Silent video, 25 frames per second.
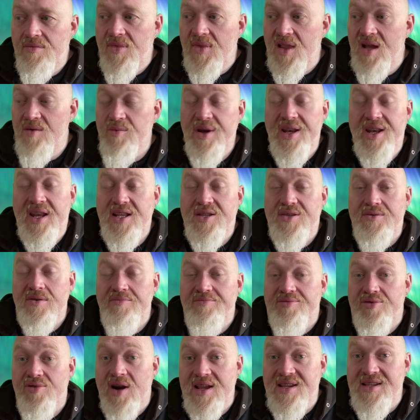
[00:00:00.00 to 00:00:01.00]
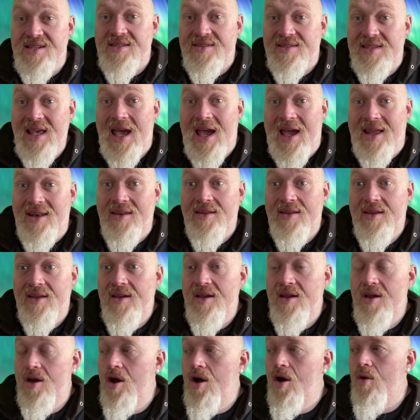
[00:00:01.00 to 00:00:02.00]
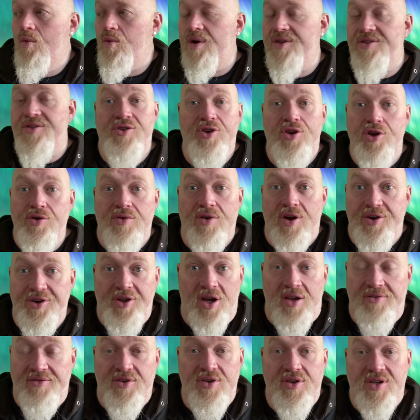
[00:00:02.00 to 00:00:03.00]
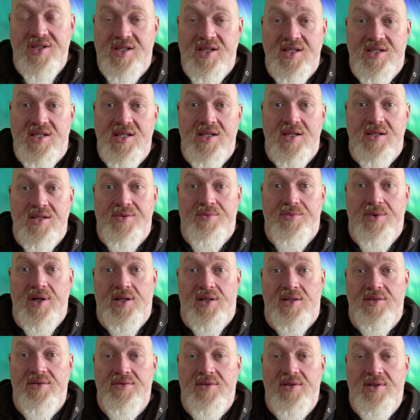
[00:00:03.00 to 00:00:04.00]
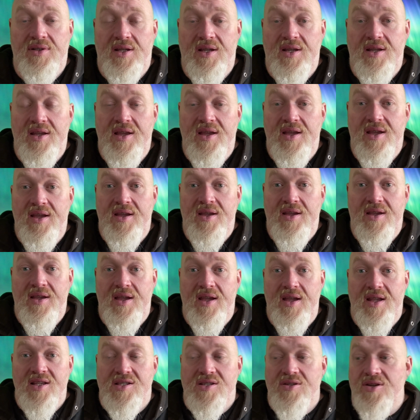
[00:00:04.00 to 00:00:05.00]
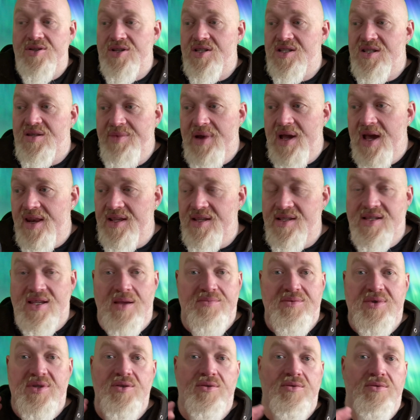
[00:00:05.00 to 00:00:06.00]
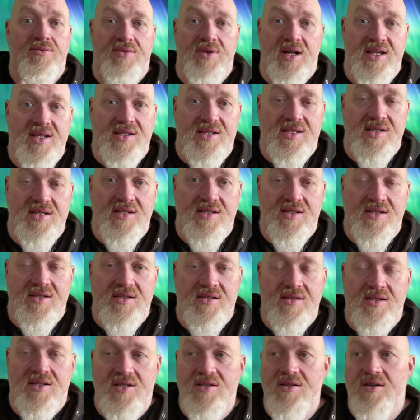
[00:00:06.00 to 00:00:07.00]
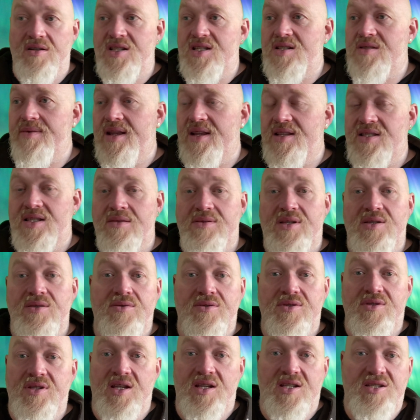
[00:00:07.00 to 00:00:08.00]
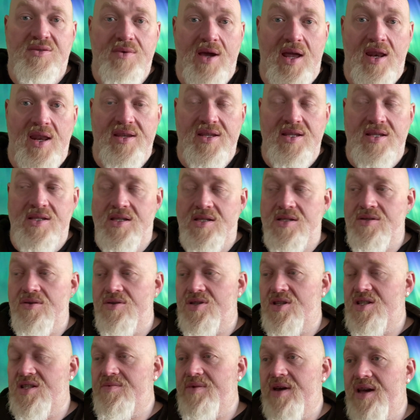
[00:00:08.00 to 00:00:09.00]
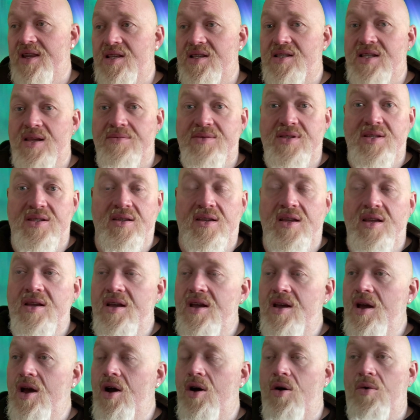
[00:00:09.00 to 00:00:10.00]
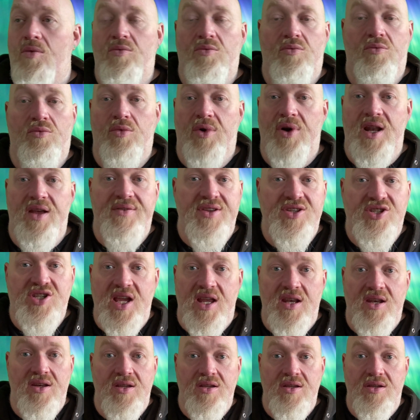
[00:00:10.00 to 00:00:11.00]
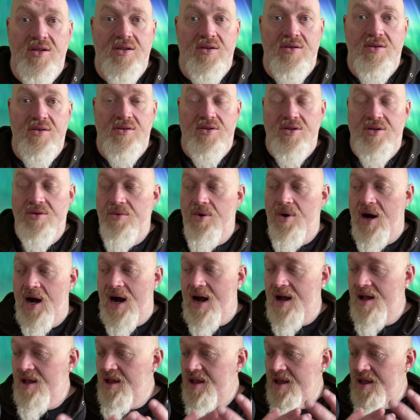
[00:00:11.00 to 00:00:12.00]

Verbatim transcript: And we need to embrace that with neurodiversity as well. It's not just about accepting all races, it's not just about accepting all sexualities, it's not just about accepting whatever gender you, you are.